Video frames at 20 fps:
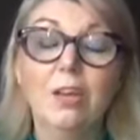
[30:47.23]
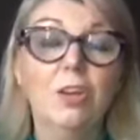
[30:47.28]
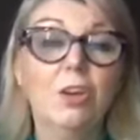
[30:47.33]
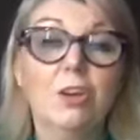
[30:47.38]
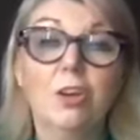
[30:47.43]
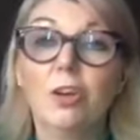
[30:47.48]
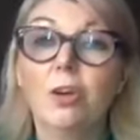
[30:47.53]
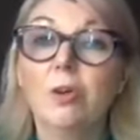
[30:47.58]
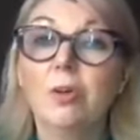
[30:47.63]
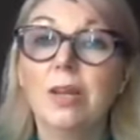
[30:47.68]
You're
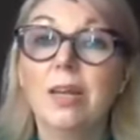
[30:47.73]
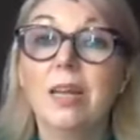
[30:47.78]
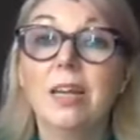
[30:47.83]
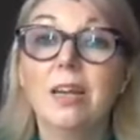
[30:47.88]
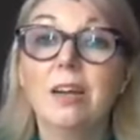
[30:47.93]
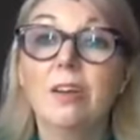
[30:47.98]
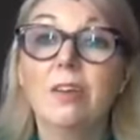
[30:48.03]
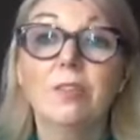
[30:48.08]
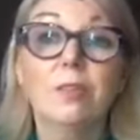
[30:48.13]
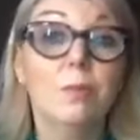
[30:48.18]
not going to
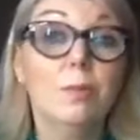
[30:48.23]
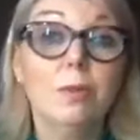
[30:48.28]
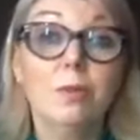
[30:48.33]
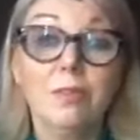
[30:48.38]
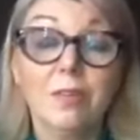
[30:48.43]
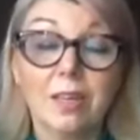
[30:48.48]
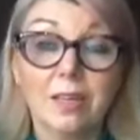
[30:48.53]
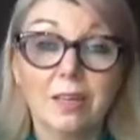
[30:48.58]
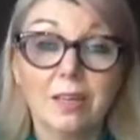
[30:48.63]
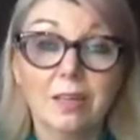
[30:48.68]
hear the
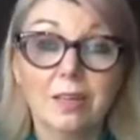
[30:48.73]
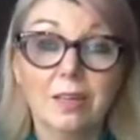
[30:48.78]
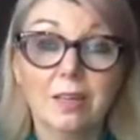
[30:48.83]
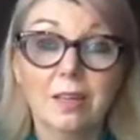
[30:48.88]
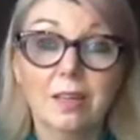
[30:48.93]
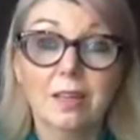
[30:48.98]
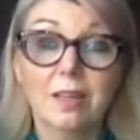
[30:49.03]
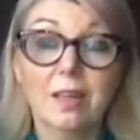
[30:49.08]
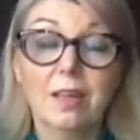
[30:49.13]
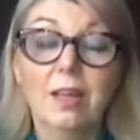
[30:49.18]
music.
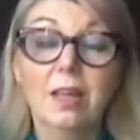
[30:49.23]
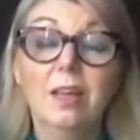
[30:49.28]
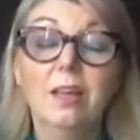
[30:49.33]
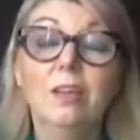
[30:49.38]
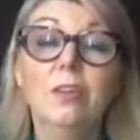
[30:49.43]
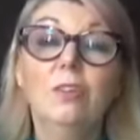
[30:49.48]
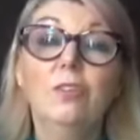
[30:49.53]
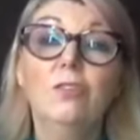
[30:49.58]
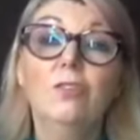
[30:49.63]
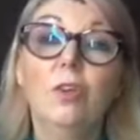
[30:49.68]

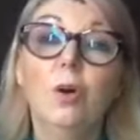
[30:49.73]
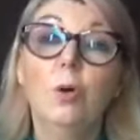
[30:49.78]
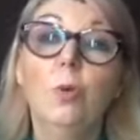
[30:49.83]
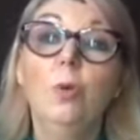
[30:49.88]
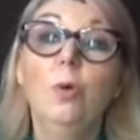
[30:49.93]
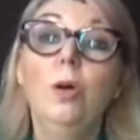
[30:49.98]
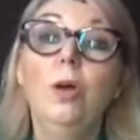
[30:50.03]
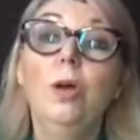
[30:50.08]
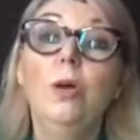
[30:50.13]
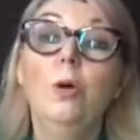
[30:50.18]

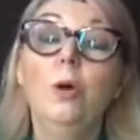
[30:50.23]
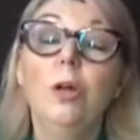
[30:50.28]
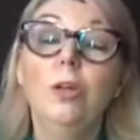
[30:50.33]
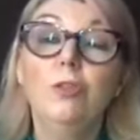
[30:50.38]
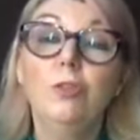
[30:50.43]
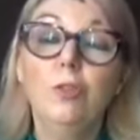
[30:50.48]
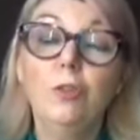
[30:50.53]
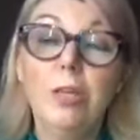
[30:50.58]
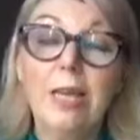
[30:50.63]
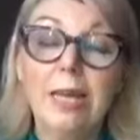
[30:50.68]
So
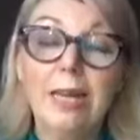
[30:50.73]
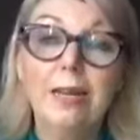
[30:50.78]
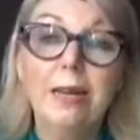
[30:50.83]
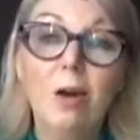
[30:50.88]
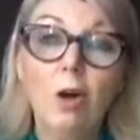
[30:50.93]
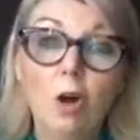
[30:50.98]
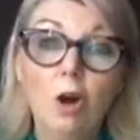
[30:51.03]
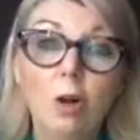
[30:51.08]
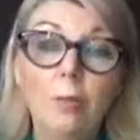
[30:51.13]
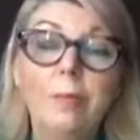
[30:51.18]
to get in
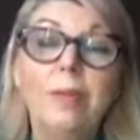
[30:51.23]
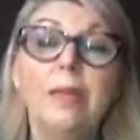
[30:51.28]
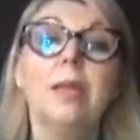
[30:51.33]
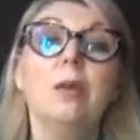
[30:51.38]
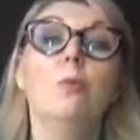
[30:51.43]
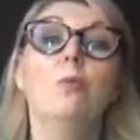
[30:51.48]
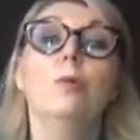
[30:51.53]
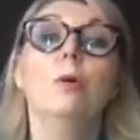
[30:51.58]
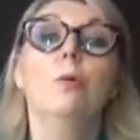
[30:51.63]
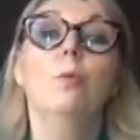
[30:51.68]

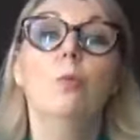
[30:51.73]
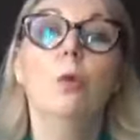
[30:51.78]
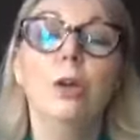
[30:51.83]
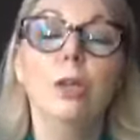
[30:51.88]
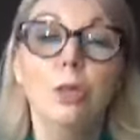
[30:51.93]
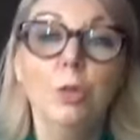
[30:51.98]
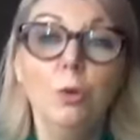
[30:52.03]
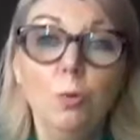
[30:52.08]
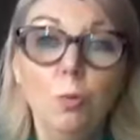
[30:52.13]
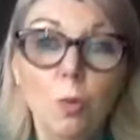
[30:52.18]
harmony with
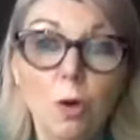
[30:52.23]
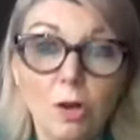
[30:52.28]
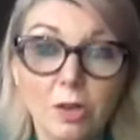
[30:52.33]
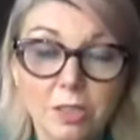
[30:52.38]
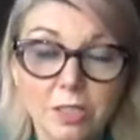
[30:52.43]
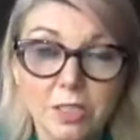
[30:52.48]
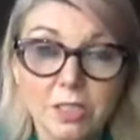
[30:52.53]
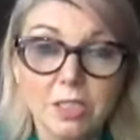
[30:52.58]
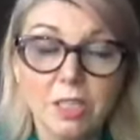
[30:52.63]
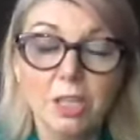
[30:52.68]
what you
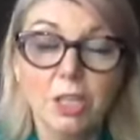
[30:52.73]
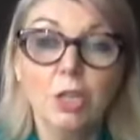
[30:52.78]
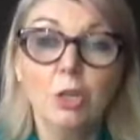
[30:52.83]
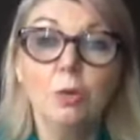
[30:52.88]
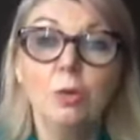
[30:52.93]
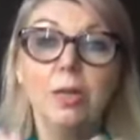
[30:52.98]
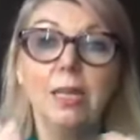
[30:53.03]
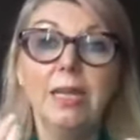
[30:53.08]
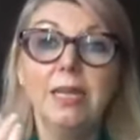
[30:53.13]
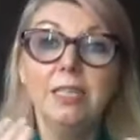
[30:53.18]
want, you
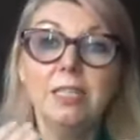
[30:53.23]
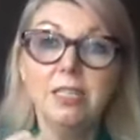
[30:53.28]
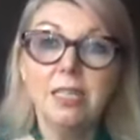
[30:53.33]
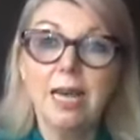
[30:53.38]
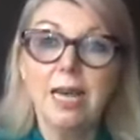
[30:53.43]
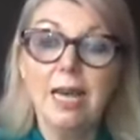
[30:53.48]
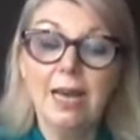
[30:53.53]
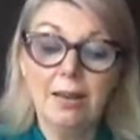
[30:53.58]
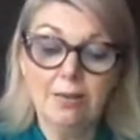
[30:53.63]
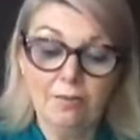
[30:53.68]
need to
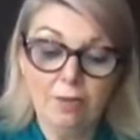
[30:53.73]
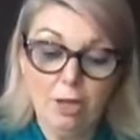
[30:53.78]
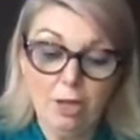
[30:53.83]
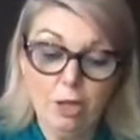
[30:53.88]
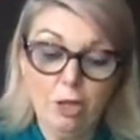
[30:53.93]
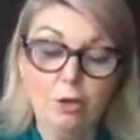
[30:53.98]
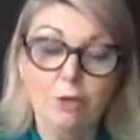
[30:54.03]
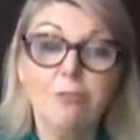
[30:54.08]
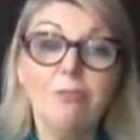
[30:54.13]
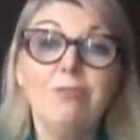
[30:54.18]
have
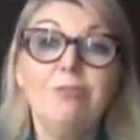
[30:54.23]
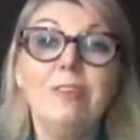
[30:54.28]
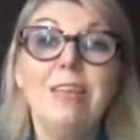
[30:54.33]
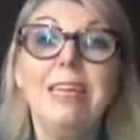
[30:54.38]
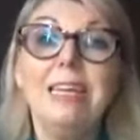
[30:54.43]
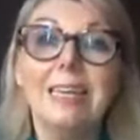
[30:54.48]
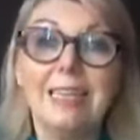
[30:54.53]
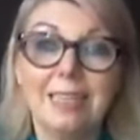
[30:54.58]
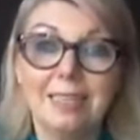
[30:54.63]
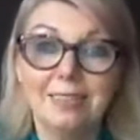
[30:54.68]
your
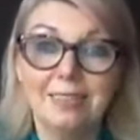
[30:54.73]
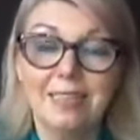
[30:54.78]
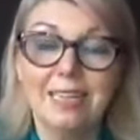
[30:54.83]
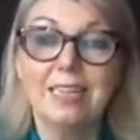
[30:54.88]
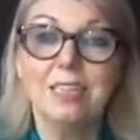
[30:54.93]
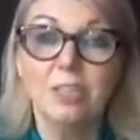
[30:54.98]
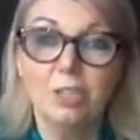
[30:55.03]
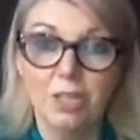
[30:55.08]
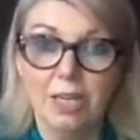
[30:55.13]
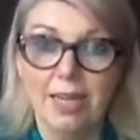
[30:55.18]
feelings
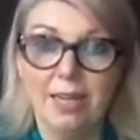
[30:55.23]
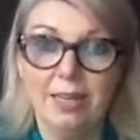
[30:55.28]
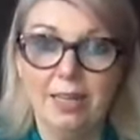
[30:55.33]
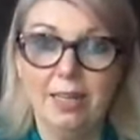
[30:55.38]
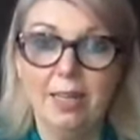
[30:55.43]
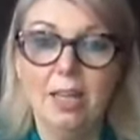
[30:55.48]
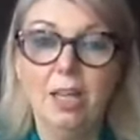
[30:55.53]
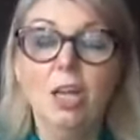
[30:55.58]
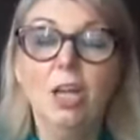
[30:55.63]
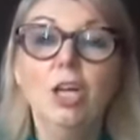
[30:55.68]
in check.
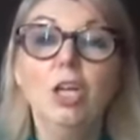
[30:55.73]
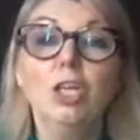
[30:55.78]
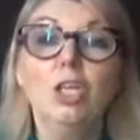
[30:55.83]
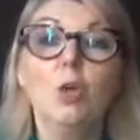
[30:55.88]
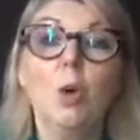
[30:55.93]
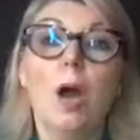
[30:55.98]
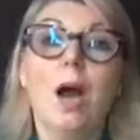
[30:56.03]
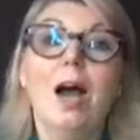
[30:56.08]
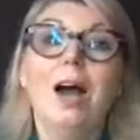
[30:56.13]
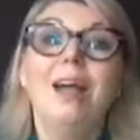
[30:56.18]

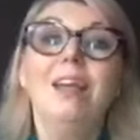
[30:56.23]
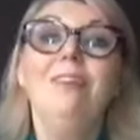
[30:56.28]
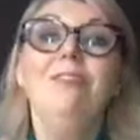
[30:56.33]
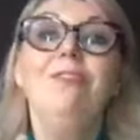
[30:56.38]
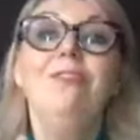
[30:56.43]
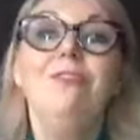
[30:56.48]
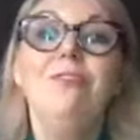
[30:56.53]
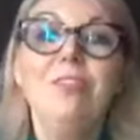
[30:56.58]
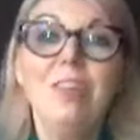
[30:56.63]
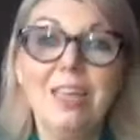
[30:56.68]
So I
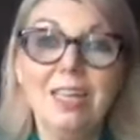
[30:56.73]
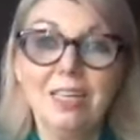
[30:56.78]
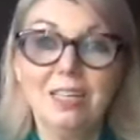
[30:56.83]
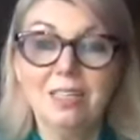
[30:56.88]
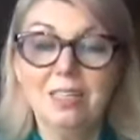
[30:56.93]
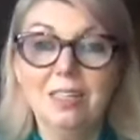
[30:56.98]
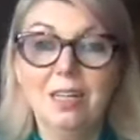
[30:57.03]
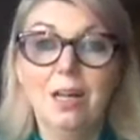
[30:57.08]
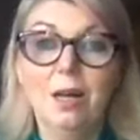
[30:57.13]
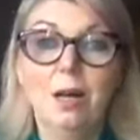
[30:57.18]

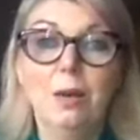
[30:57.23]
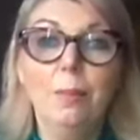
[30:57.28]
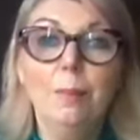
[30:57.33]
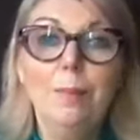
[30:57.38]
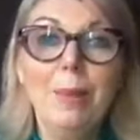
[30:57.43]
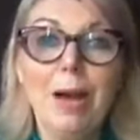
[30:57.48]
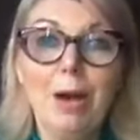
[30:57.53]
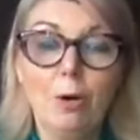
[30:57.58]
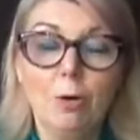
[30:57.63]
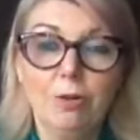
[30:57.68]
feel
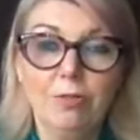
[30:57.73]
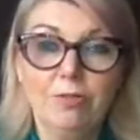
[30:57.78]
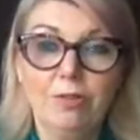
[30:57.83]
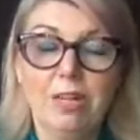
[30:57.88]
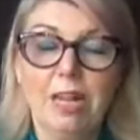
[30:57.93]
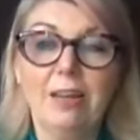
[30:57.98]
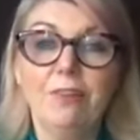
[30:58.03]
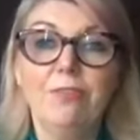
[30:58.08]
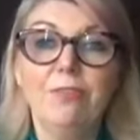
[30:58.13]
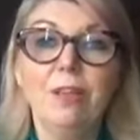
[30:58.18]
powerful.
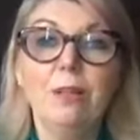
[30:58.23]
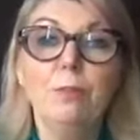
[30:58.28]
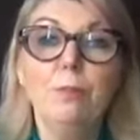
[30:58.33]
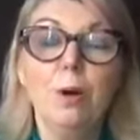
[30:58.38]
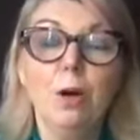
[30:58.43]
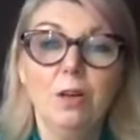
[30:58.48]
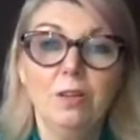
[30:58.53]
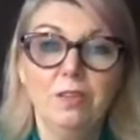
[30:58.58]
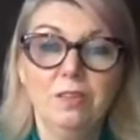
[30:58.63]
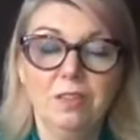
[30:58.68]
I feel
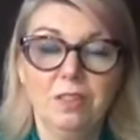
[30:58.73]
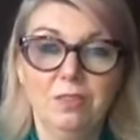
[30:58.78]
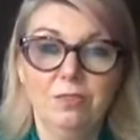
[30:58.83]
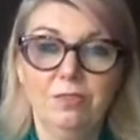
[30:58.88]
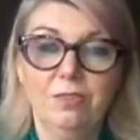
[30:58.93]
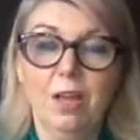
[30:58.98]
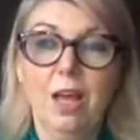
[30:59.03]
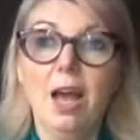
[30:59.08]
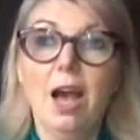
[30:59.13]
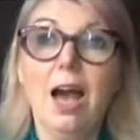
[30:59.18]
positive.
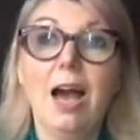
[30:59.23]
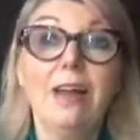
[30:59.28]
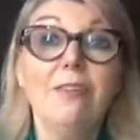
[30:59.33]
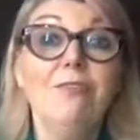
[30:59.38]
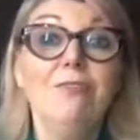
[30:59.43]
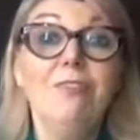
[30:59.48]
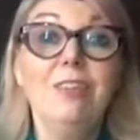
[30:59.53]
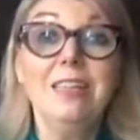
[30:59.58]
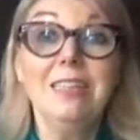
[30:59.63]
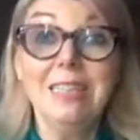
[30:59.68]
I
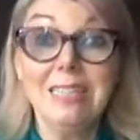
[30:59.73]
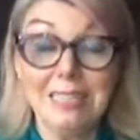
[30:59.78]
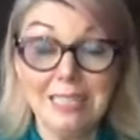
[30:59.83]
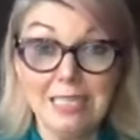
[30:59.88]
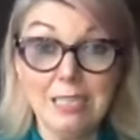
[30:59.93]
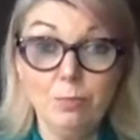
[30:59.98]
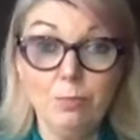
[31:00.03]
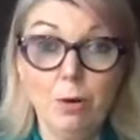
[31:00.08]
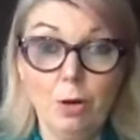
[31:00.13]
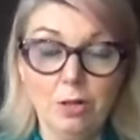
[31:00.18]
feel this
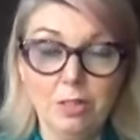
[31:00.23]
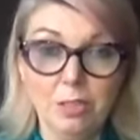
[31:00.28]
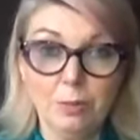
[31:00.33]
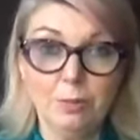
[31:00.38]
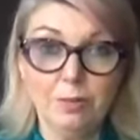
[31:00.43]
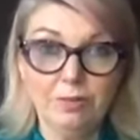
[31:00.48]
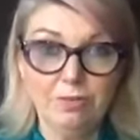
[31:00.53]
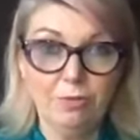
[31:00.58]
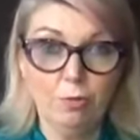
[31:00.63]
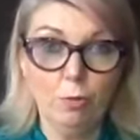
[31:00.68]
is
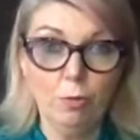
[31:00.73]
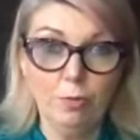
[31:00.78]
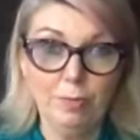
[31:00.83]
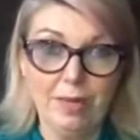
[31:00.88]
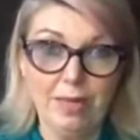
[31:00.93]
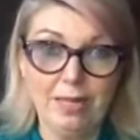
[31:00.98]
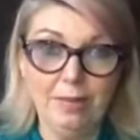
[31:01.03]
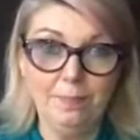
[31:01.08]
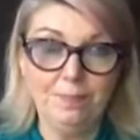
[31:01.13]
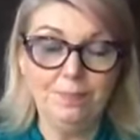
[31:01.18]
possible for
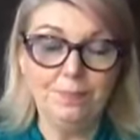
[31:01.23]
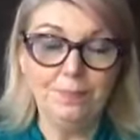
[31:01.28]
me.